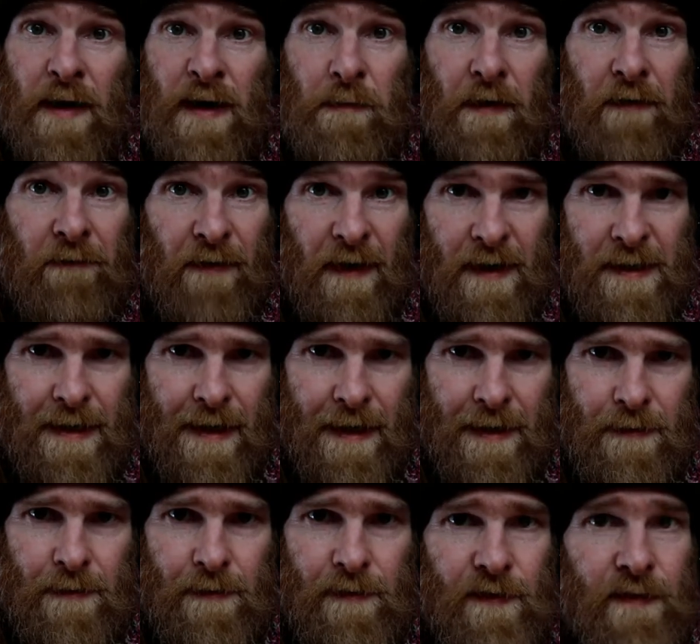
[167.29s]
made by
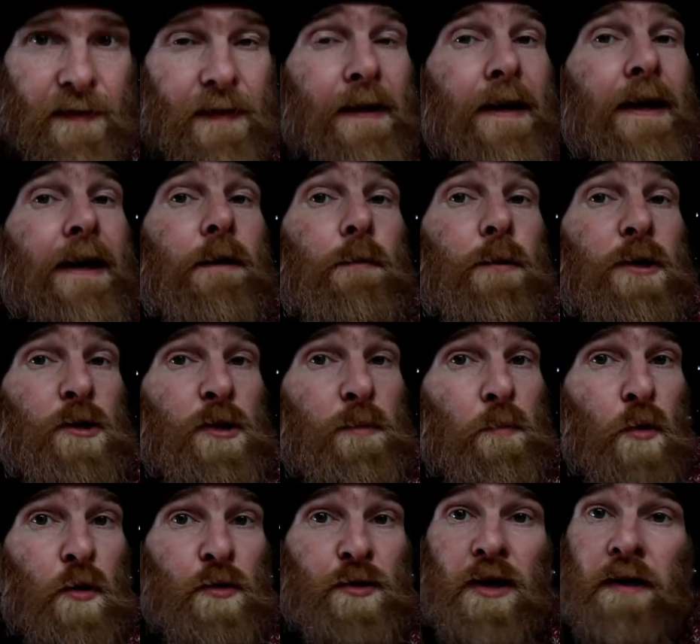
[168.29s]
Vikings which was
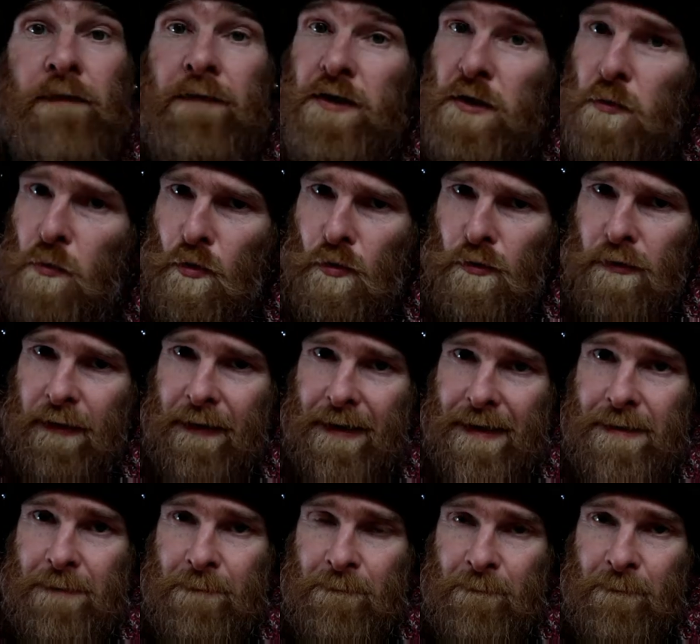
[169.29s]
brought over to
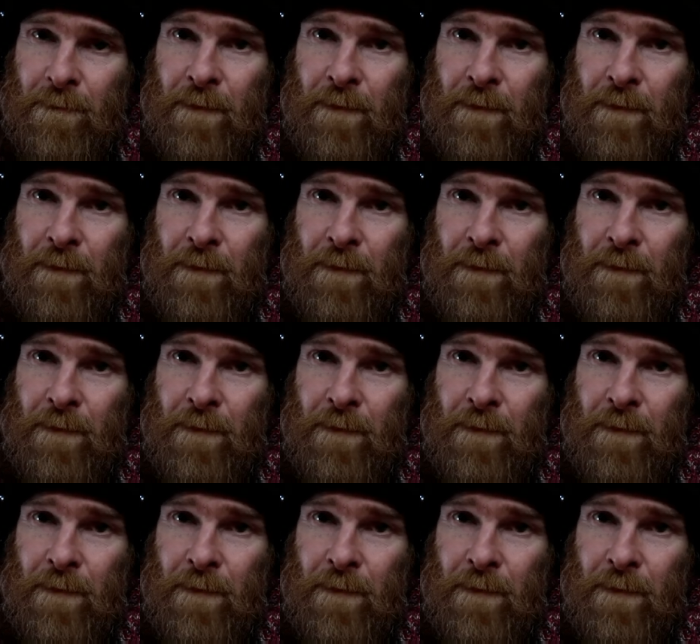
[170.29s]
Orkney